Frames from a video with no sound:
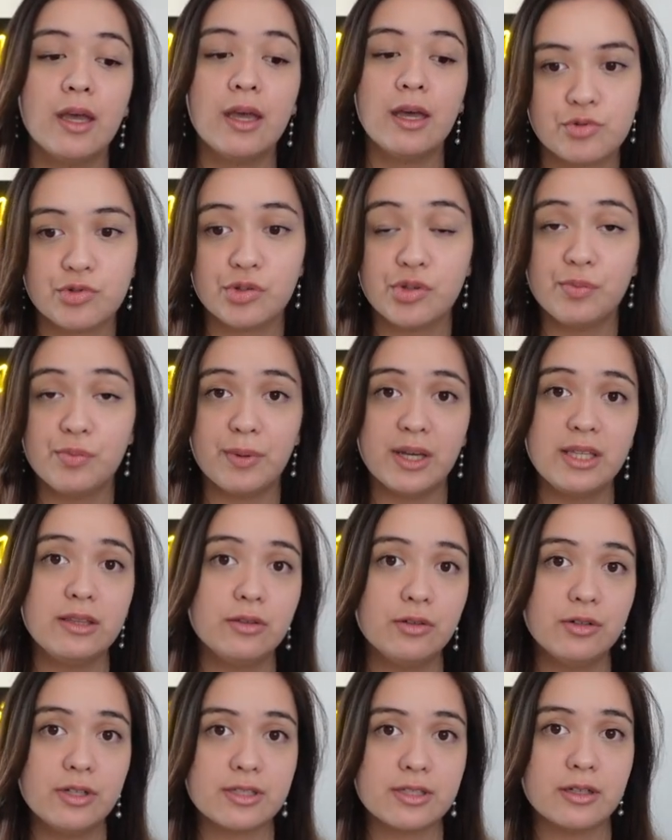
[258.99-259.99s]
So you might
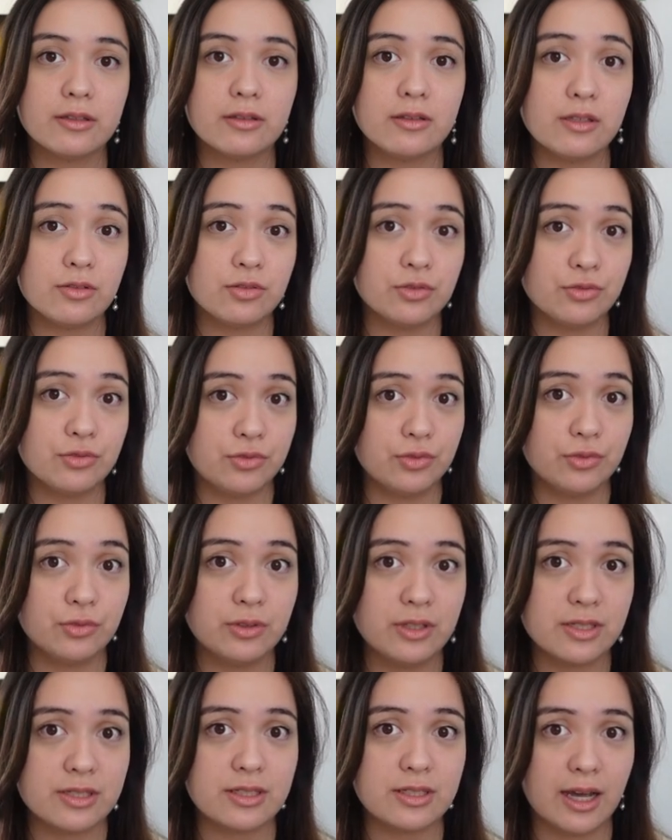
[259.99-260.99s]
notice that the to-do
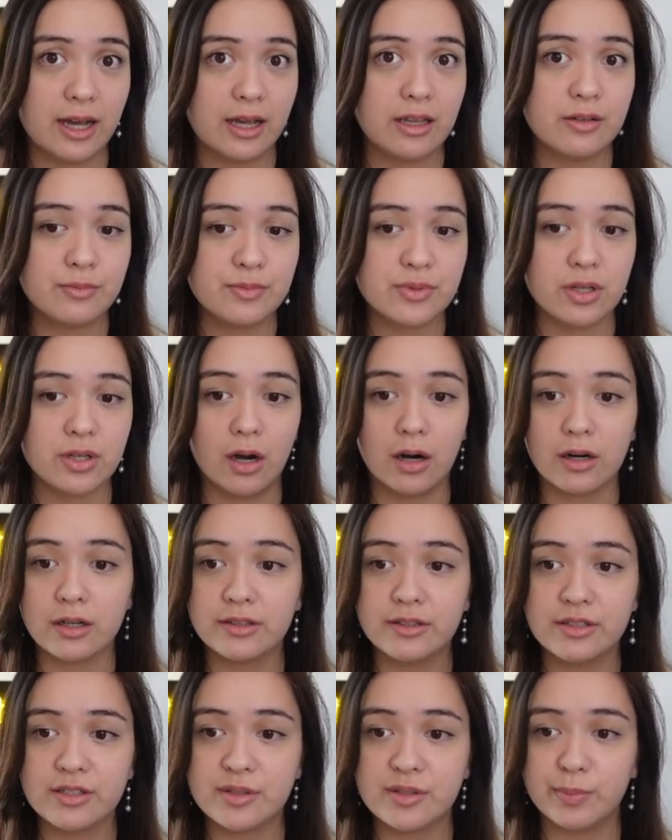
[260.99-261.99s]
list items are
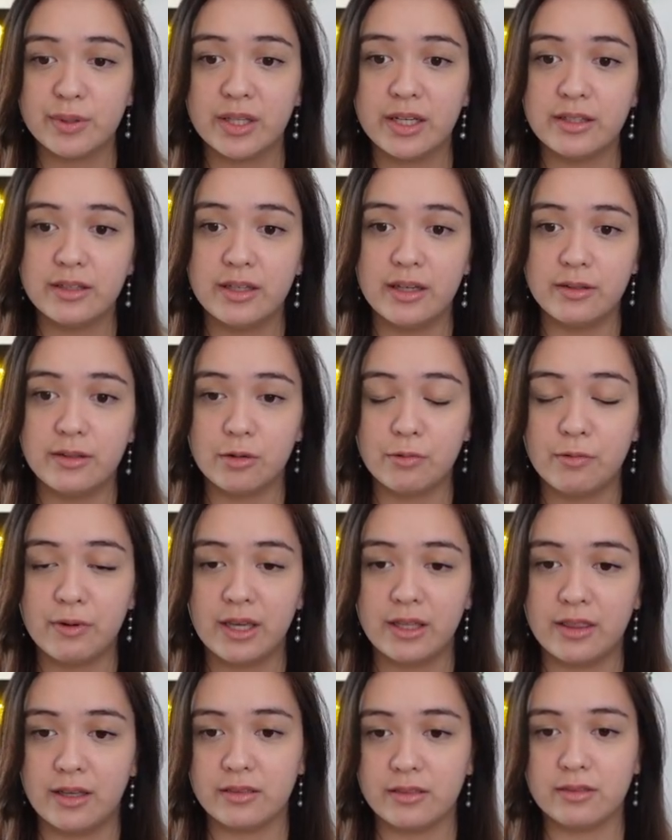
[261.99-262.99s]
displayed in a
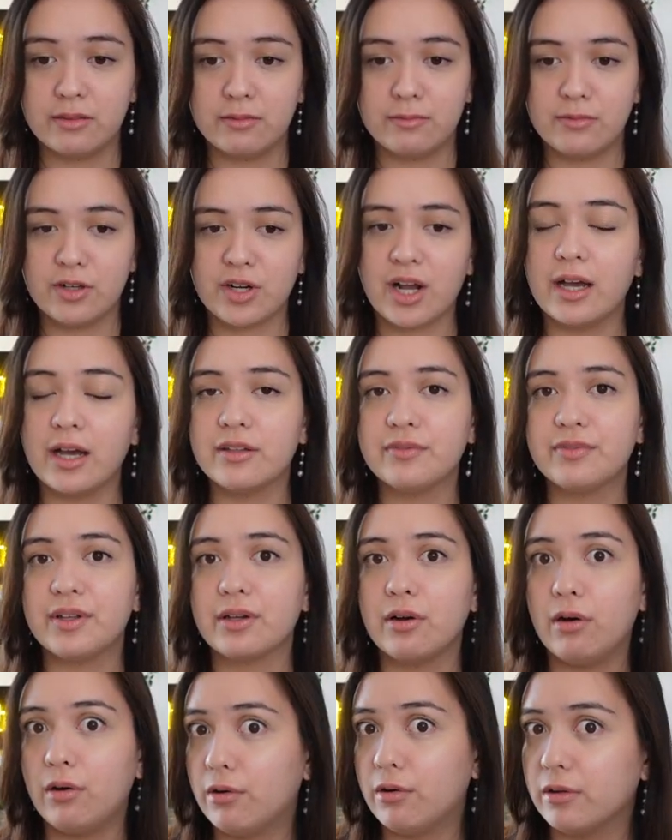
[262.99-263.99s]
way that they're kind of like
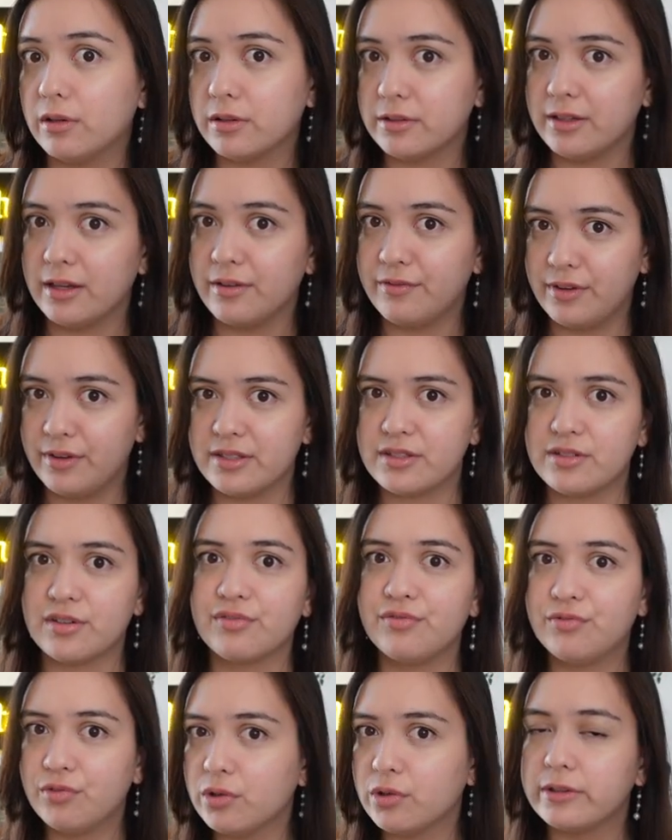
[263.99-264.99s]
all-day events, they're
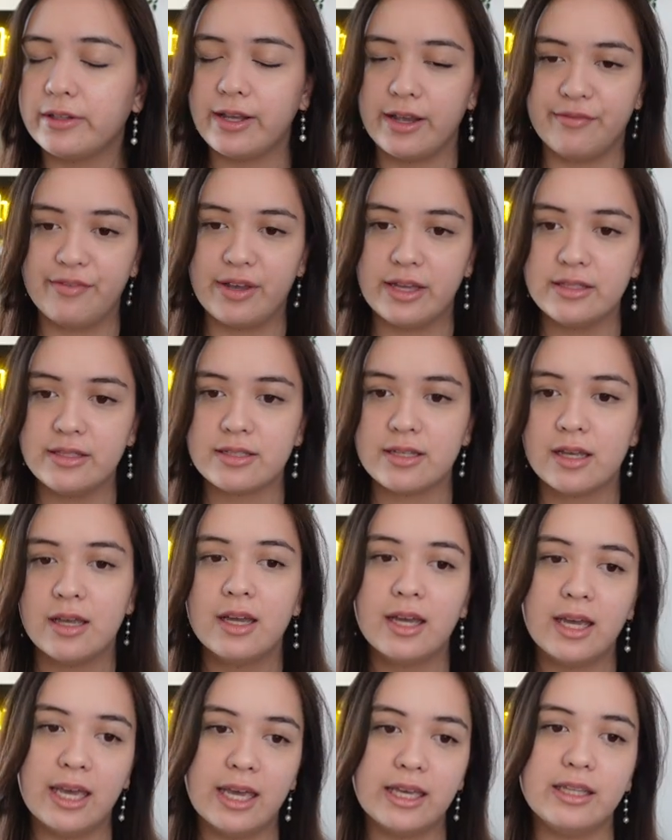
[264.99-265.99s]
full-day events.
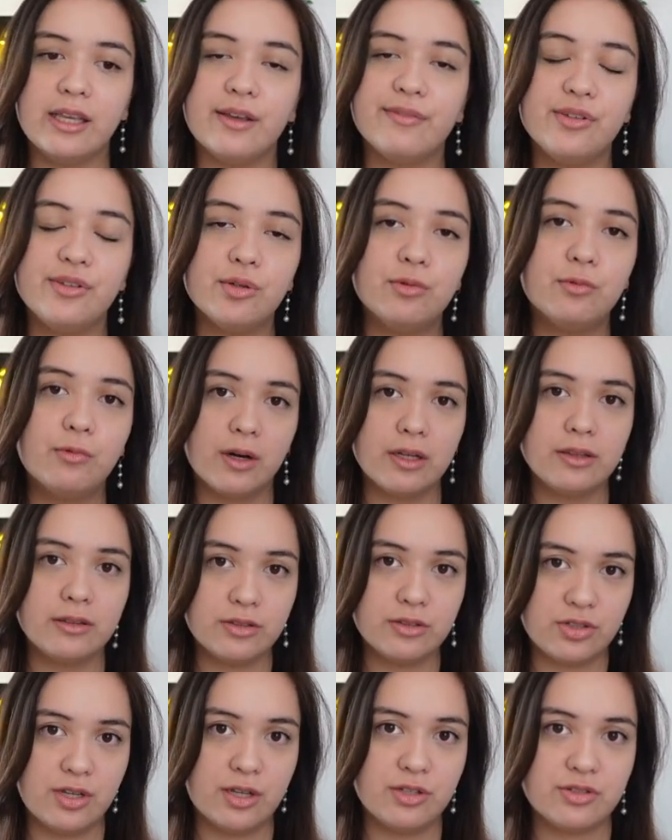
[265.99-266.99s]
And if you want to
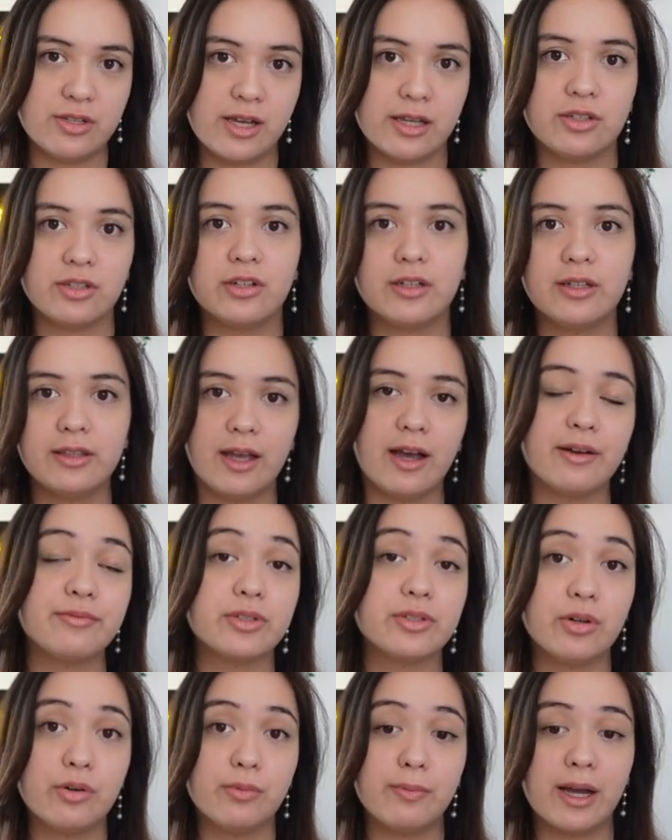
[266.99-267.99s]
change that, you're gonna have to
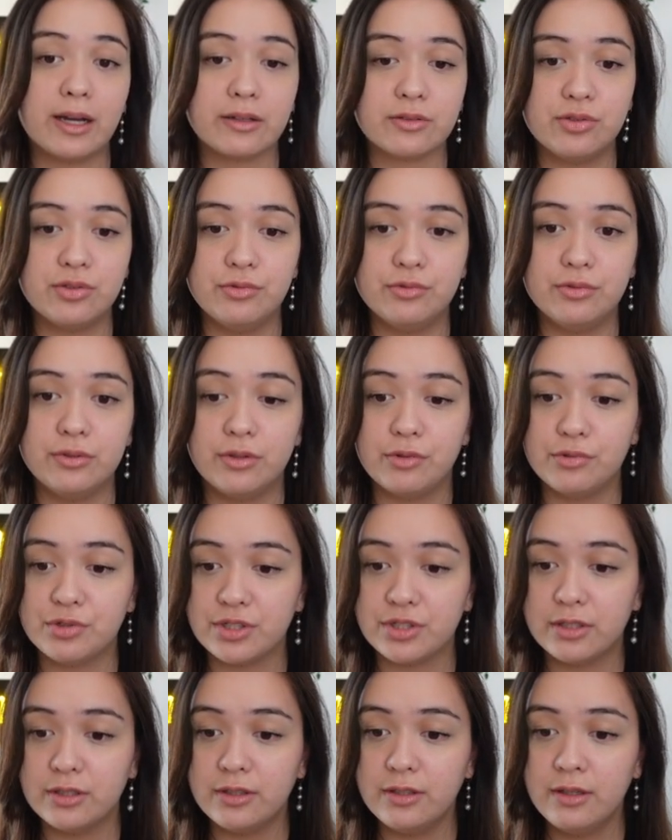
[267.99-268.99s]
go back to
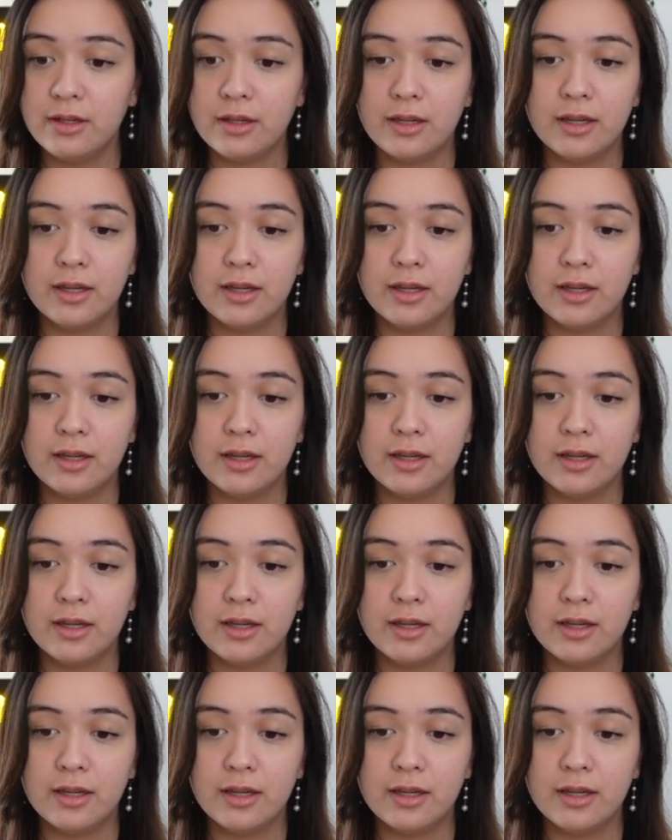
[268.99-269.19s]
Notion